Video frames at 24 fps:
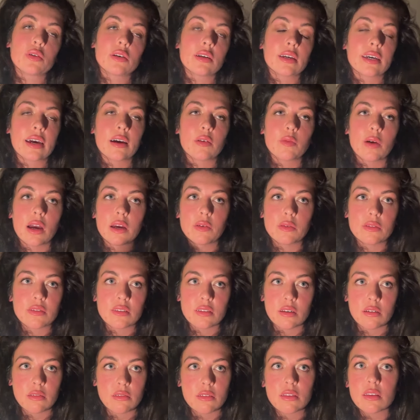Some people can get
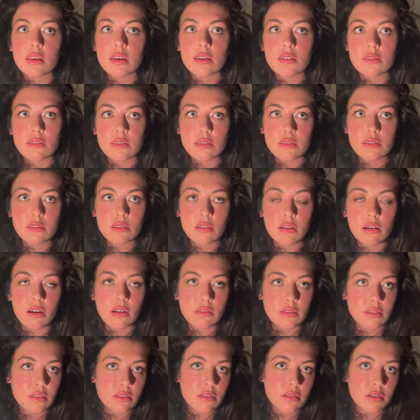away with certain things
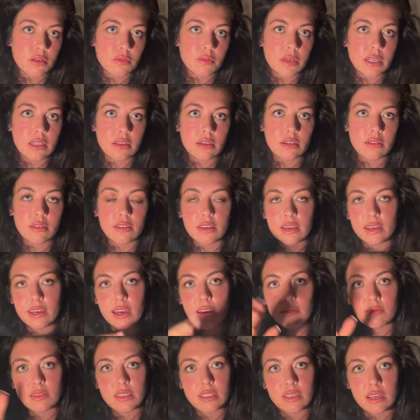on social media
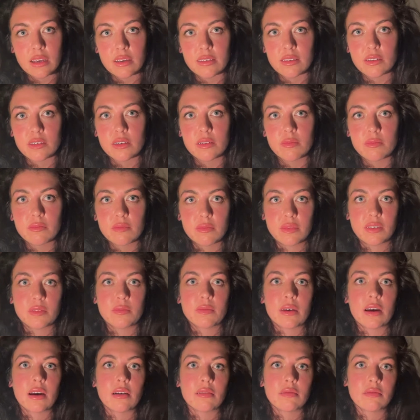and the account stays up
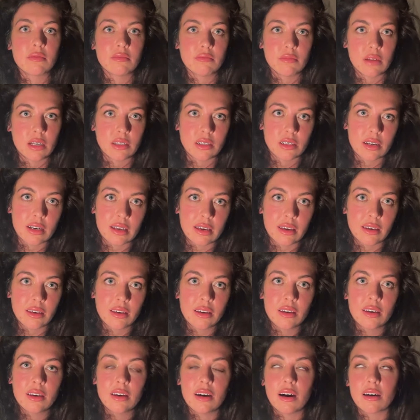somehow
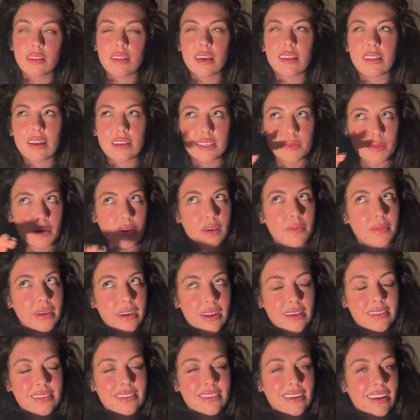magically. I think that's
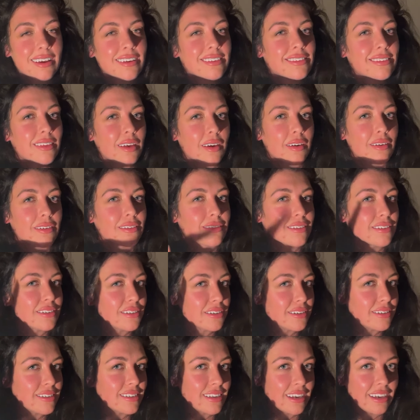becoming less and less though,
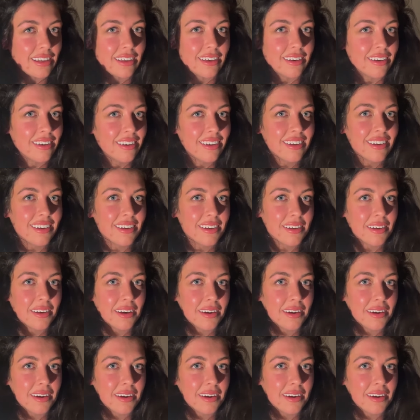because I do see